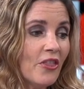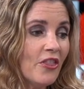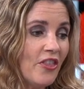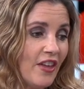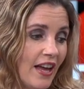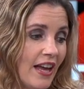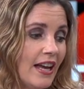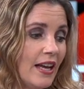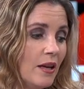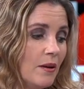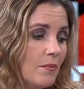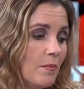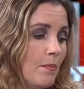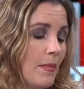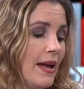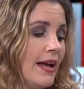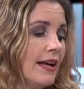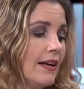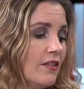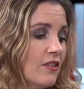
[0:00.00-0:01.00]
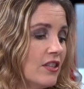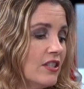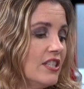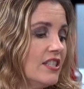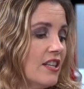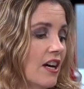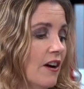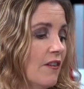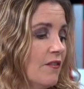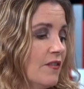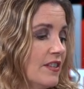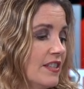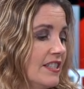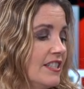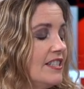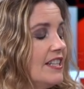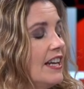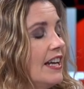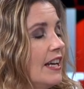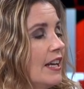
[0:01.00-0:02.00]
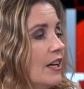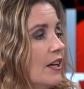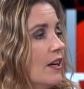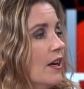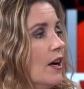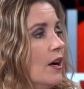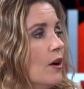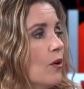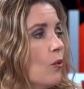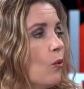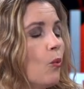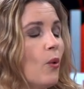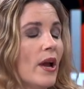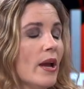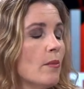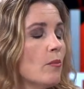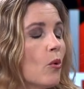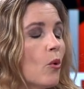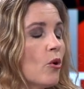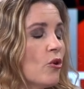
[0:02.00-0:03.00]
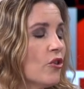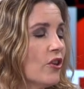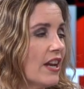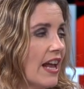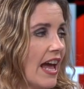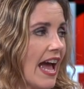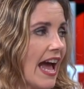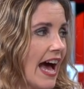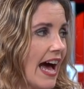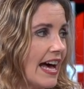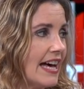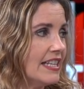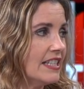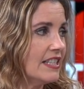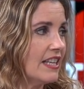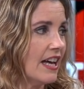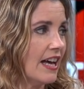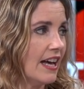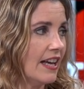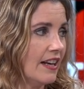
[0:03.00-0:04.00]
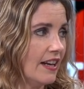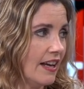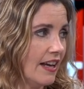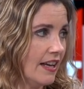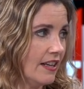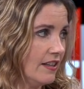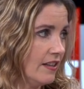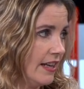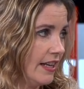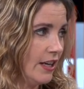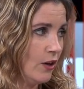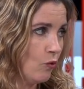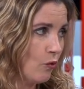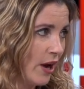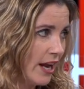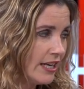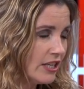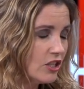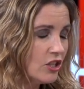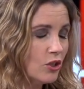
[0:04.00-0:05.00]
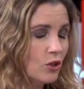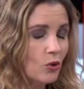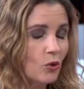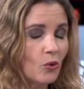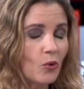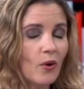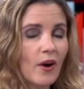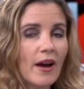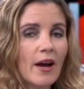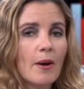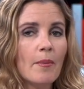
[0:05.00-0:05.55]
they make the stuff sing way more than it has an, an, any right to,